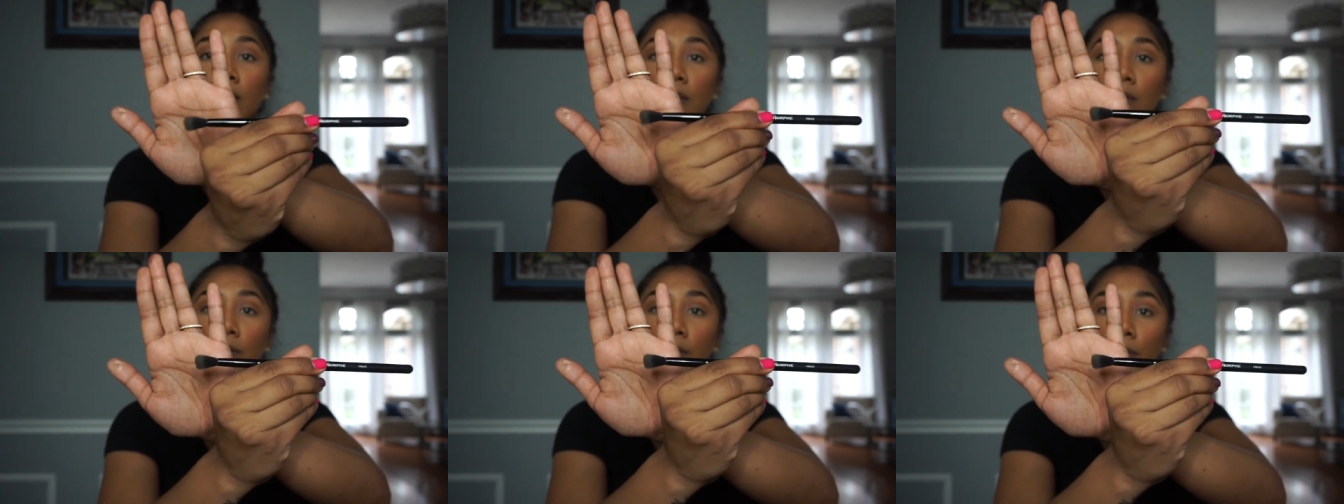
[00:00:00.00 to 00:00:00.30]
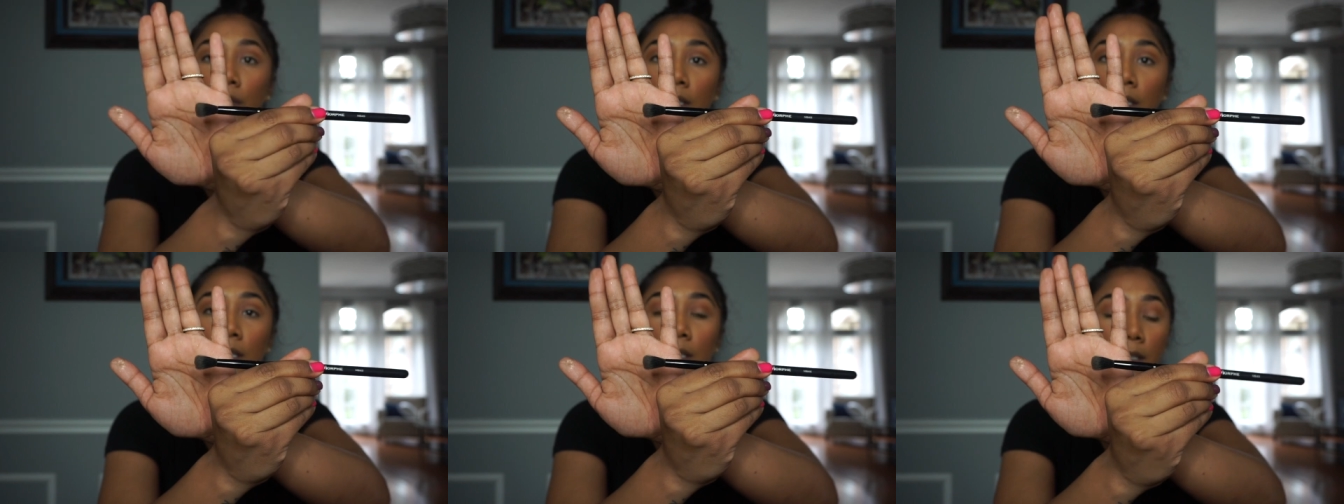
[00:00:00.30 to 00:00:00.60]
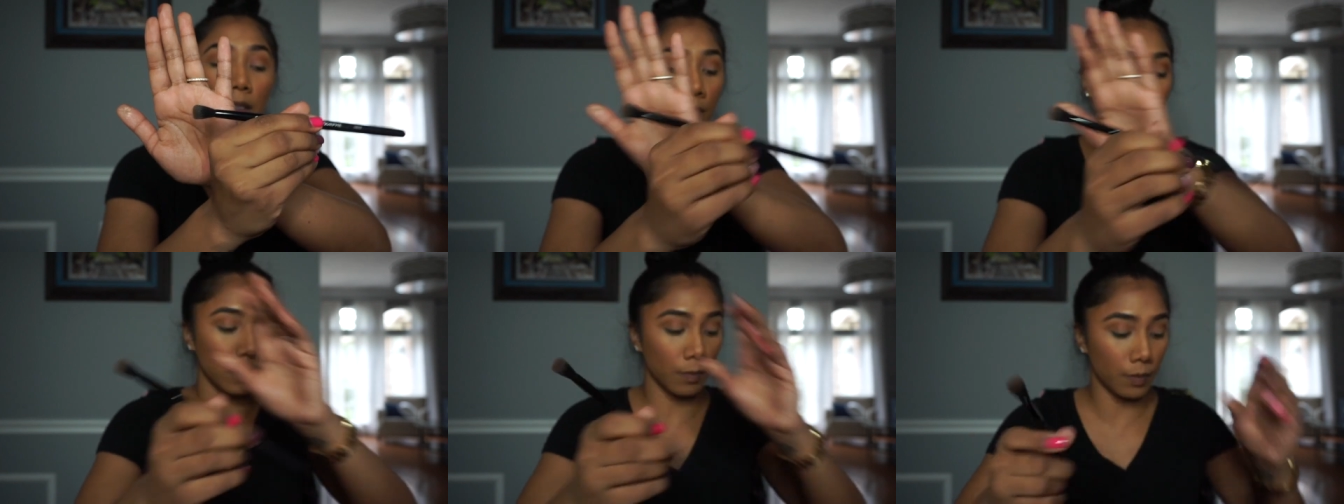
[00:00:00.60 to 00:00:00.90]
It's really
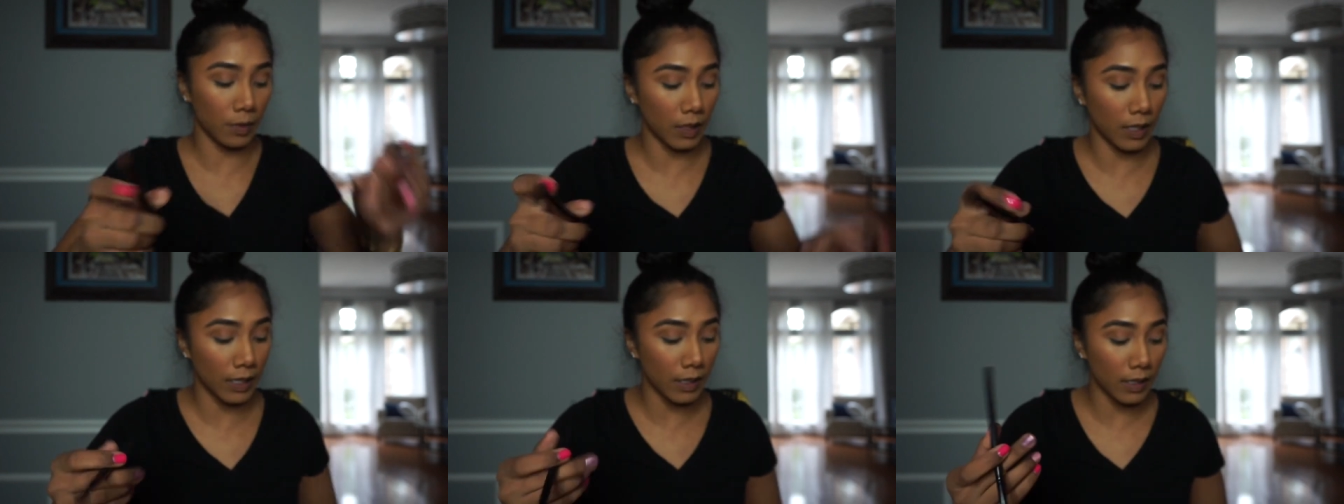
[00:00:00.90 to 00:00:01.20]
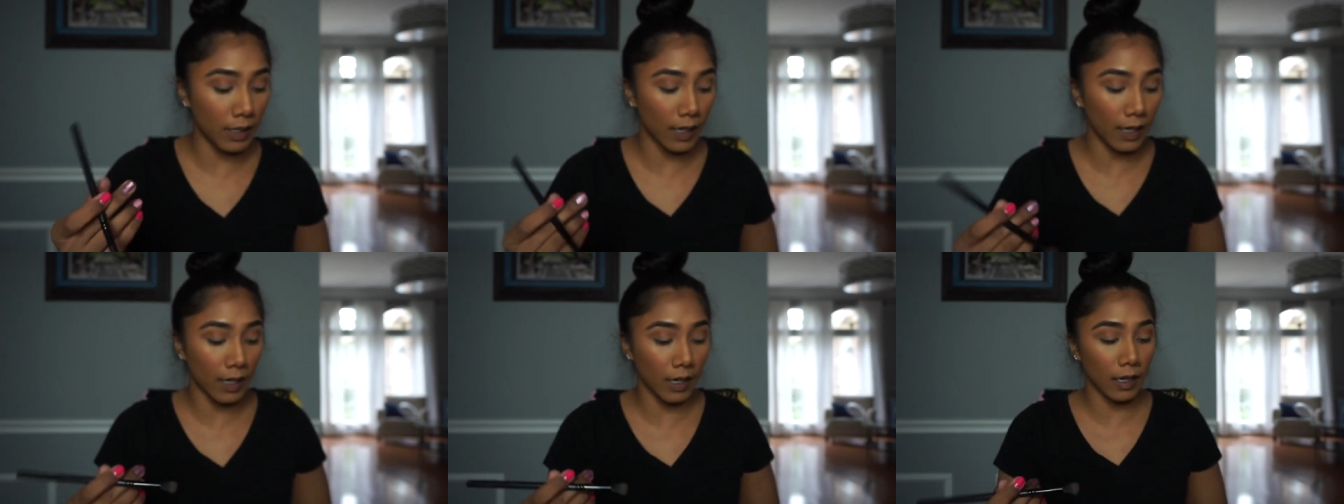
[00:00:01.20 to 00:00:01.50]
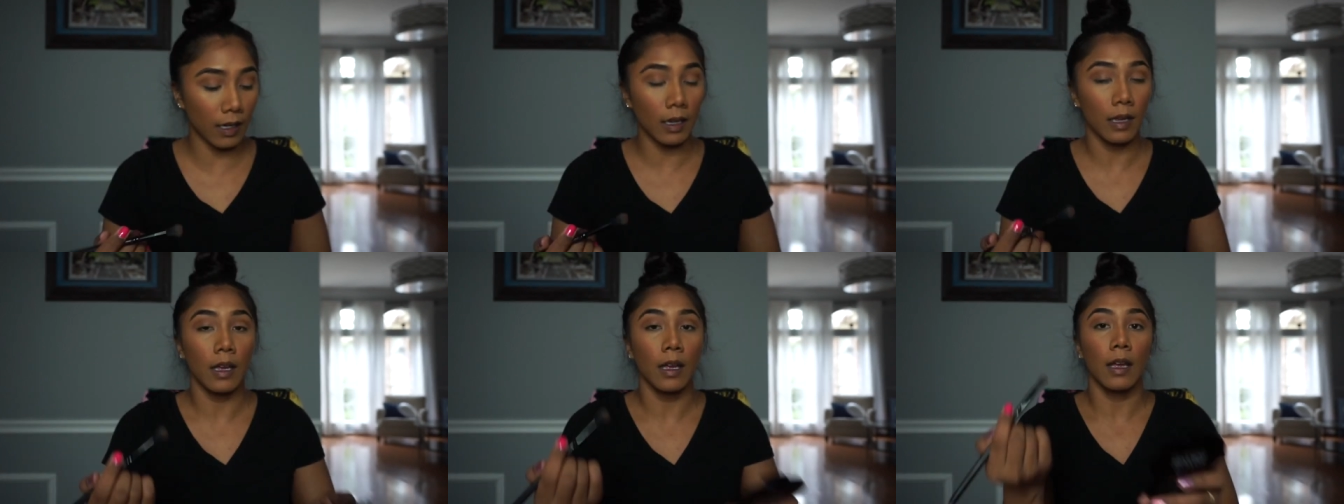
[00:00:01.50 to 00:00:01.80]
good for
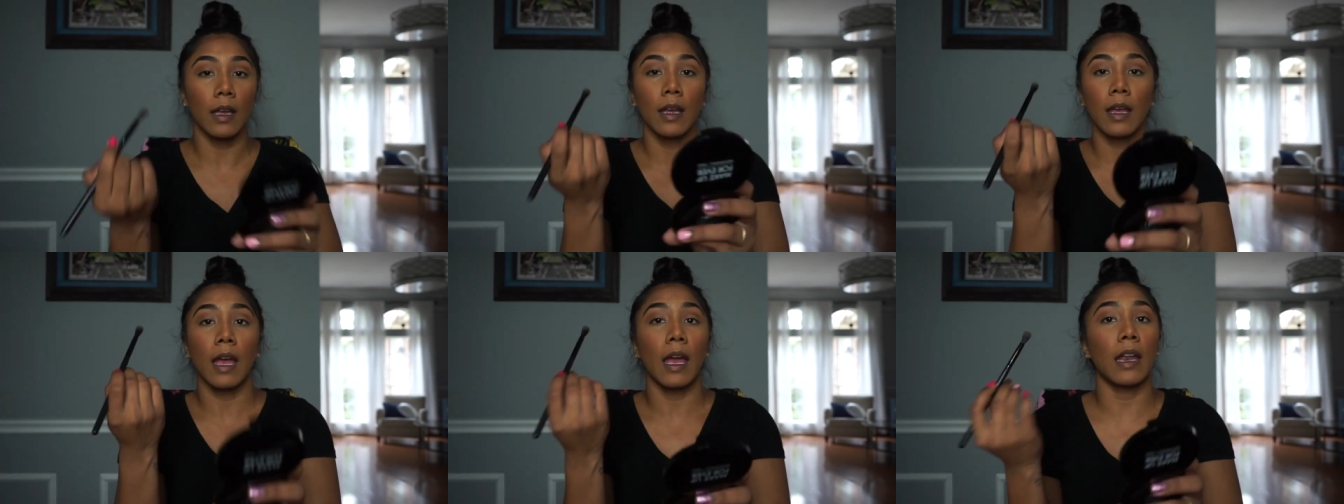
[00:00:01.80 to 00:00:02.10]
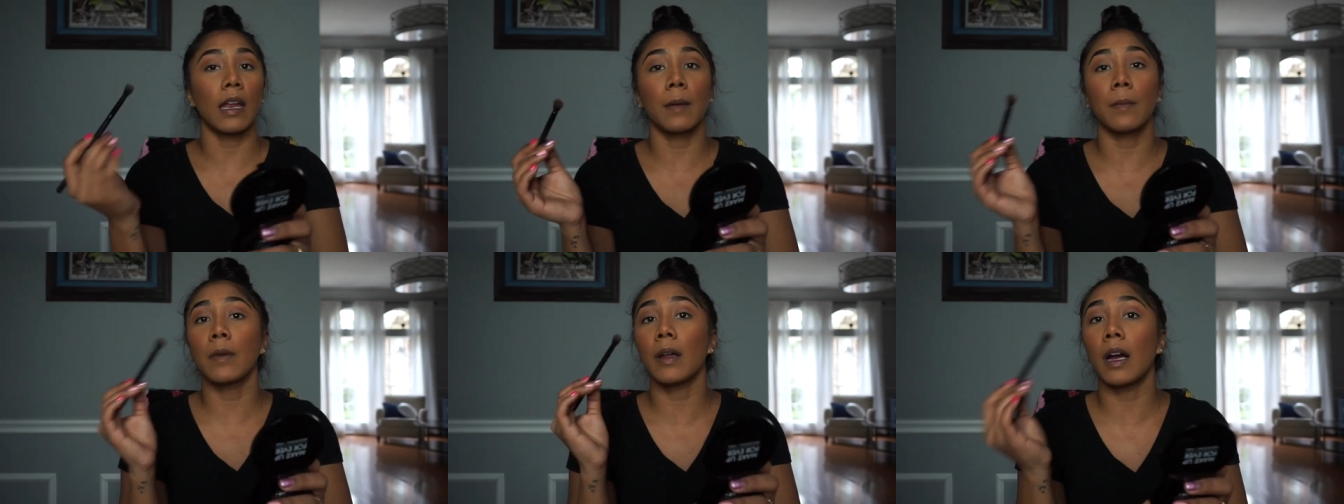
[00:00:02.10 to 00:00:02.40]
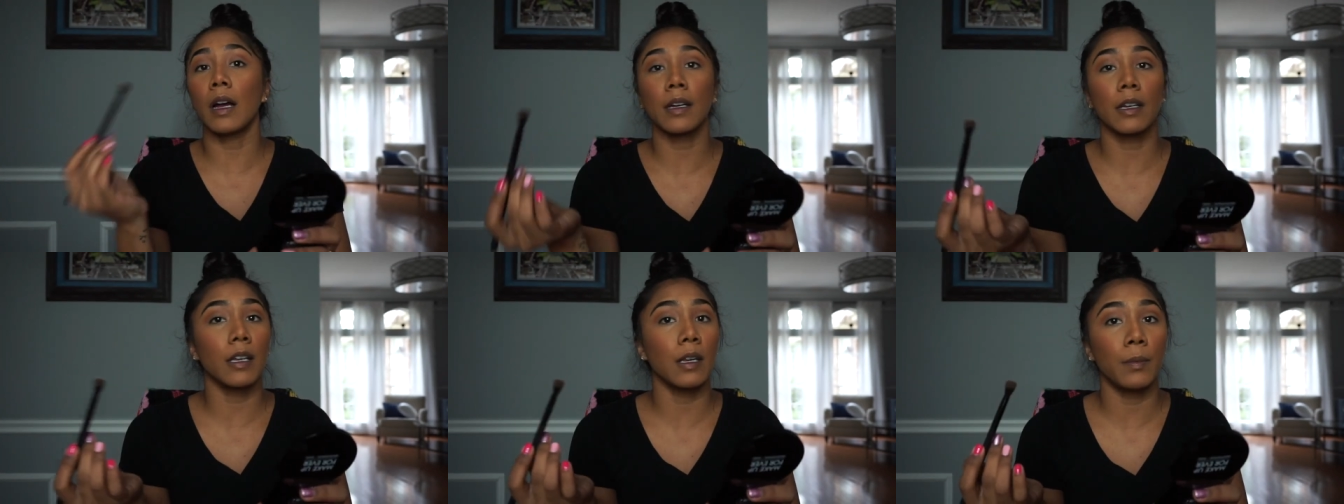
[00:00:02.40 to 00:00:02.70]
blending. And I'm
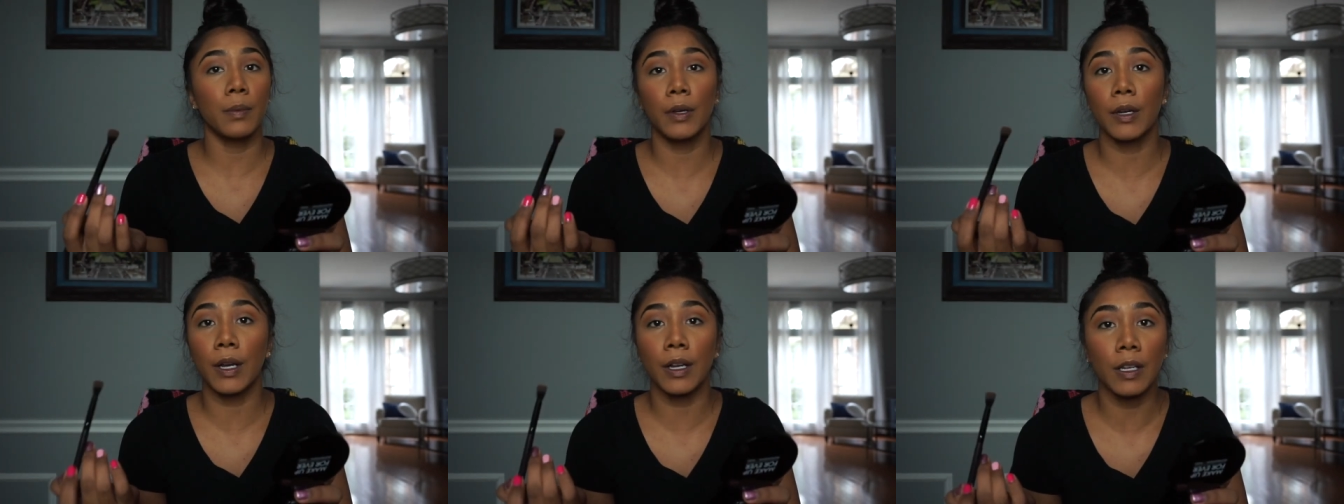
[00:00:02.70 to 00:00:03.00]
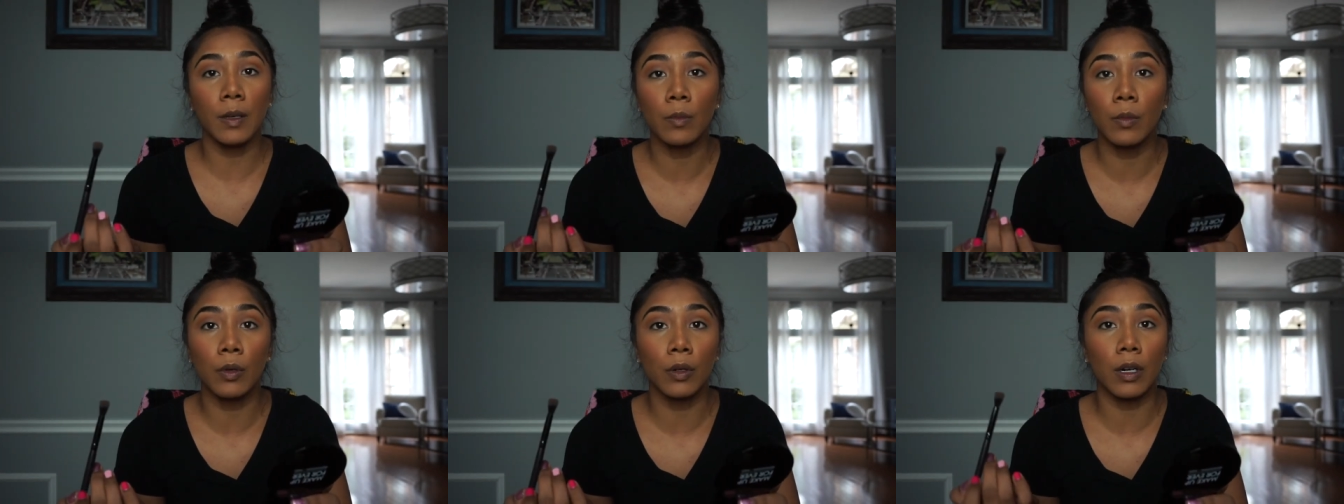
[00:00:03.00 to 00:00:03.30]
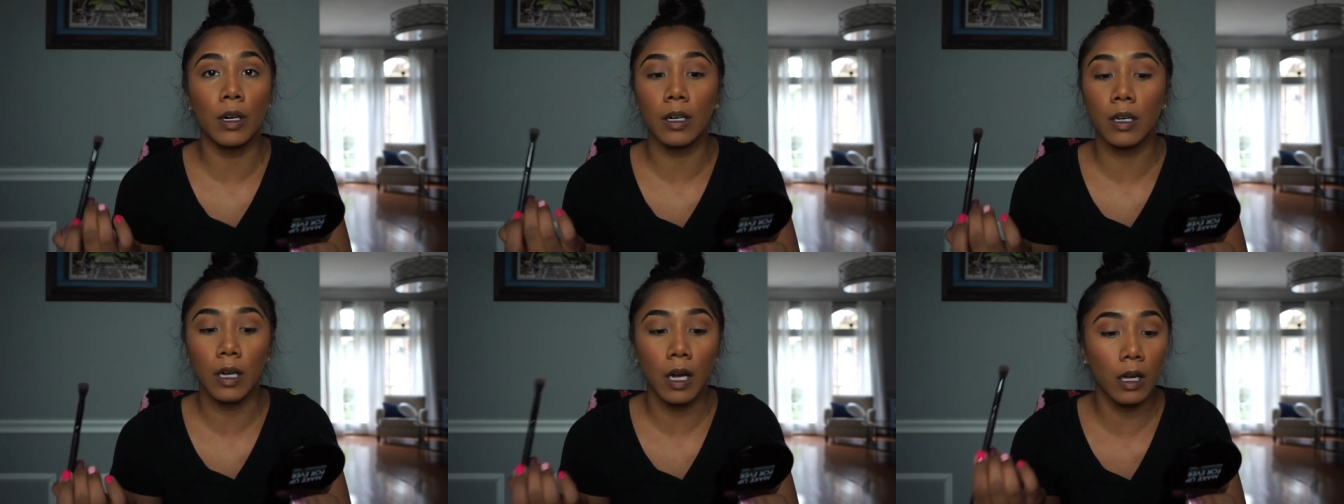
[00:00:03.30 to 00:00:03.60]
not gonna put any
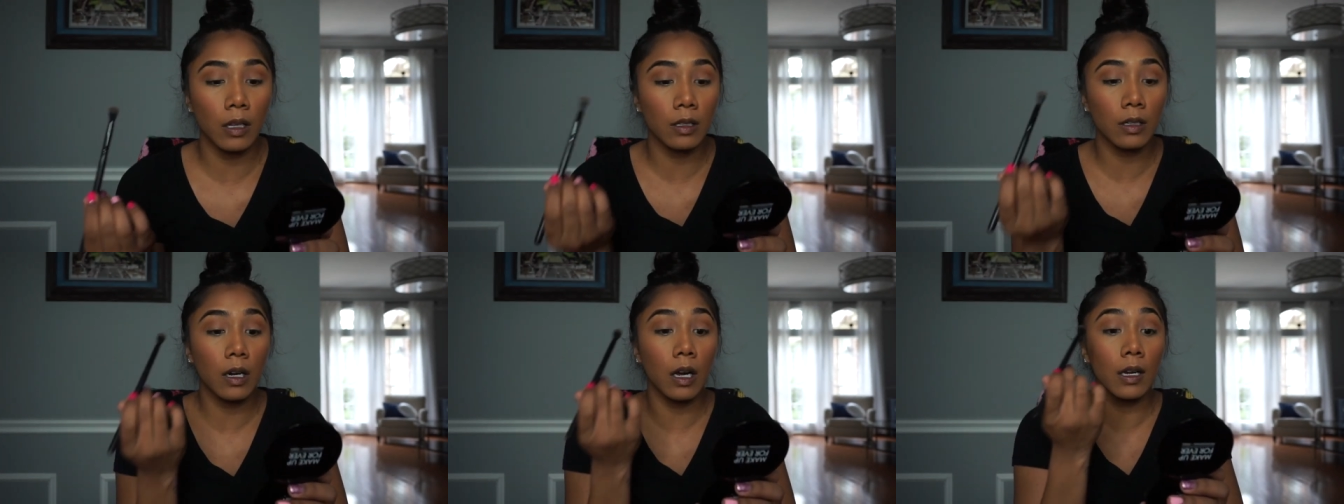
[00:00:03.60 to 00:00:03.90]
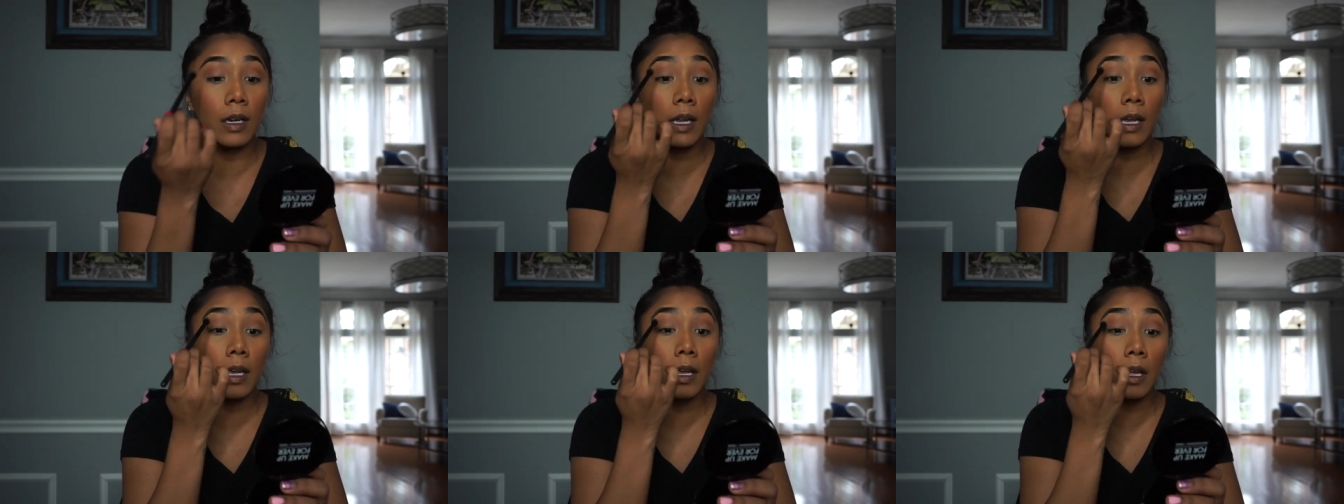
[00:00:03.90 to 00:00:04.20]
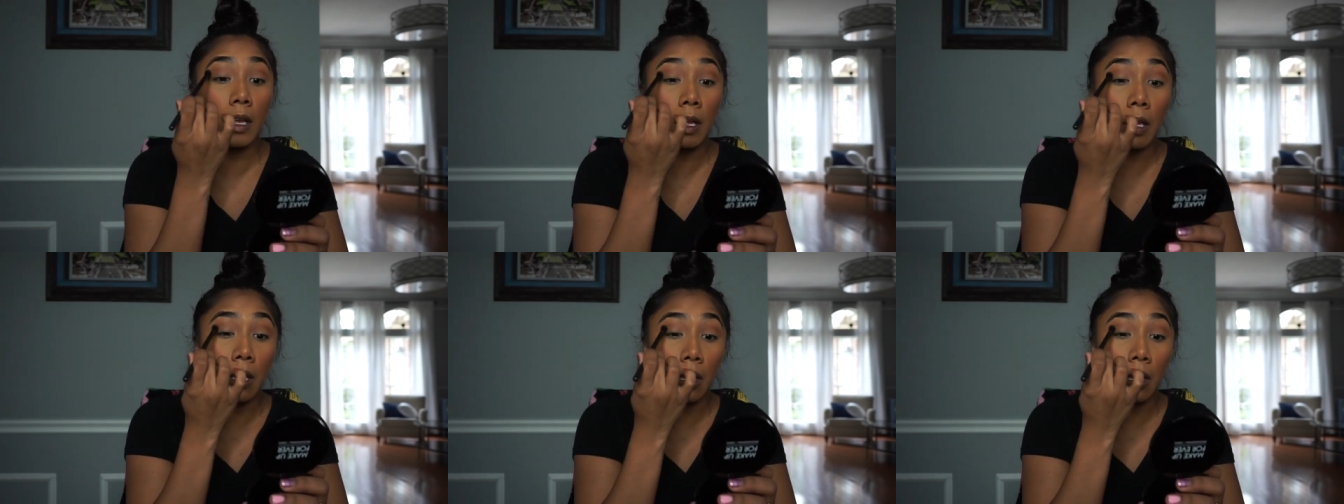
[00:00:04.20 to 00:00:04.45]
more color on it.